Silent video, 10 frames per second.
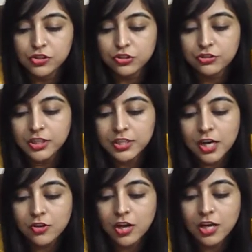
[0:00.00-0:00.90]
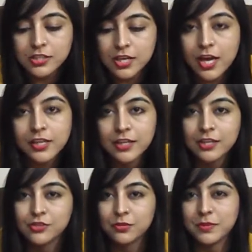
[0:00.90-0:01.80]
So three tarot cards and an
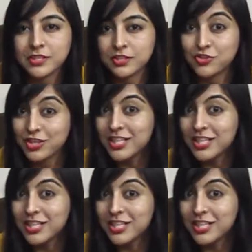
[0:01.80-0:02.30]
angel message.